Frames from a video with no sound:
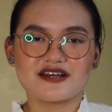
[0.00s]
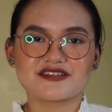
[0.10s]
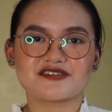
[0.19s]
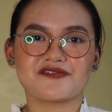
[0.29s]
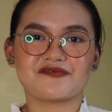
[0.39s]

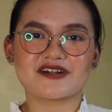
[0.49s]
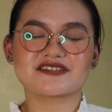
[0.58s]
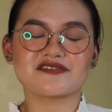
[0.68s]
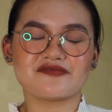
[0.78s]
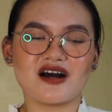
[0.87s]
So
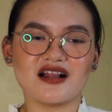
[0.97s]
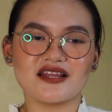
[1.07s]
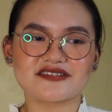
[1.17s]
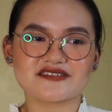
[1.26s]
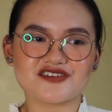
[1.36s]
first of
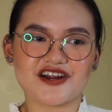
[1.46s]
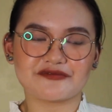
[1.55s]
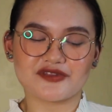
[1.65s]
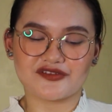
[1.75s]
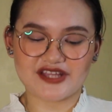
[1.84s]
all, let's
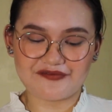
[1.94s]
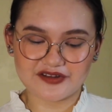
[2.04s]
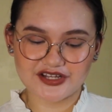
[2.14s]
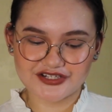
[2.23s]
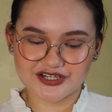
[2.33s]
start with the
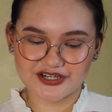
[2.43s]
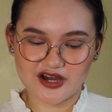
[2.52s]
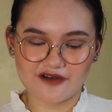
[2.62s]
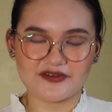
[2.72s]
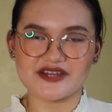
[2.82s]

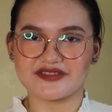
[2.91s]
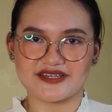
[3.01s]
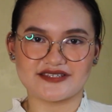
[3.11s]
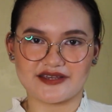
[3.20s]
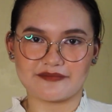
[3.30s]
definition of
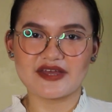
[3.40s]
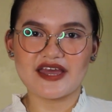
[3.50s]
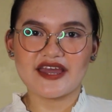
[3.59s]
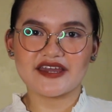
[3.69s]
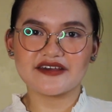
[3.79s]
atheism.
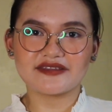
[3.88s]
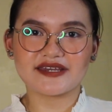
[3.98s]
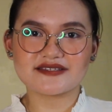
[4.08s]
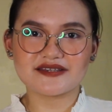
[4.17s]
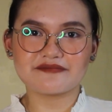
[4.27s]

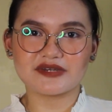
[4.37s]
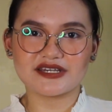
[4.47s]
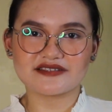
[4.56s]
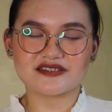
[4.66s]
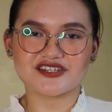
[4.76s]
Atheism
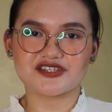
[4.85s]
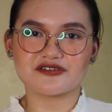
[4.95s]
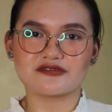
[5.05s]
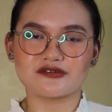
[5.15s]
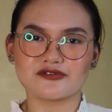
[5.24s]
means that
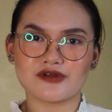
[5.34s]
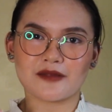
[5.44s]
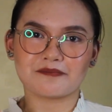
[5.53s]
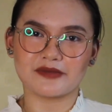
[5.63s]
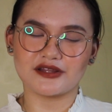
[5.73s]
you do
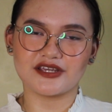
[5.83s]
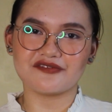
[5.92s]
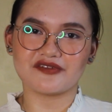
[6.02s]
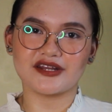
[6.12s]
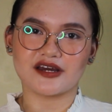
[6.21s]
not
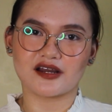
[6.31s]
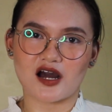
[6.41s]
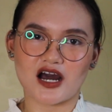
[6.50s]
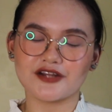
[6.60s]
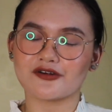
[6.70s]
believe in a
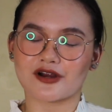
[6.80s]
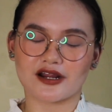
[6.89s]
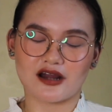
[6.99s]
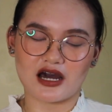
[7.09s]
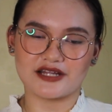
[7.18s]
god
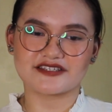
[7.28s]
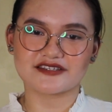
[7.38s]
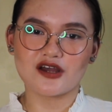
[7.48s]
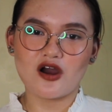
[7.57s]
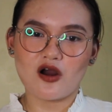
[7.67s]
or
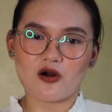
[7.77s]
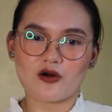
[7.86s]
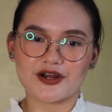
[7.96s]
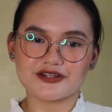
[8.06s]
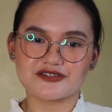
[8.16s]
gods,
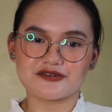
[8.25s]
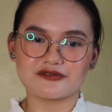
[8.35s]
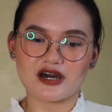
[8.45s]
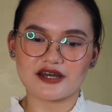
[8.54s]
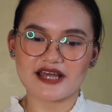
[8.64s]
or
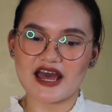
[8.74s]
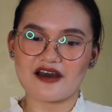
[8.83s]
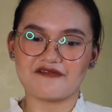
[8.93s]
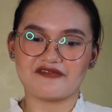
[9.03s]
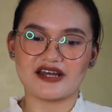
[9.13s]
do not
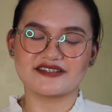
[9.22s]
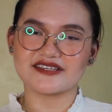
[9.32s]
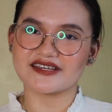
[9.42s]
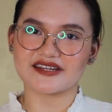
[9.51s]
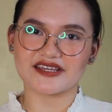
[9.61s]
have a
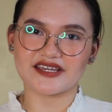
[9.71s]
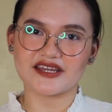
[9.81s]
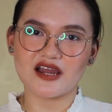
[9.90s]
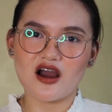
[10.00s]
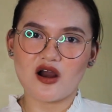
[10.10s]

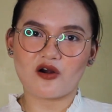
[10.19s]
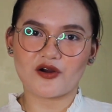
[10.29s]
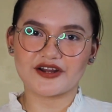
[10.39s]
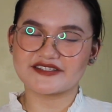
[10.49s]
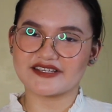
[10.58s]
deity
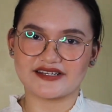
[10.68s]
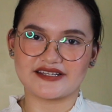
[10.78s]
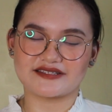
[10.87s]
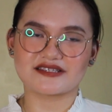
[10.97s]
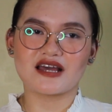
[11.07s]
or
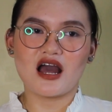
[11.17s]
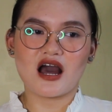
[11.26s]
deities.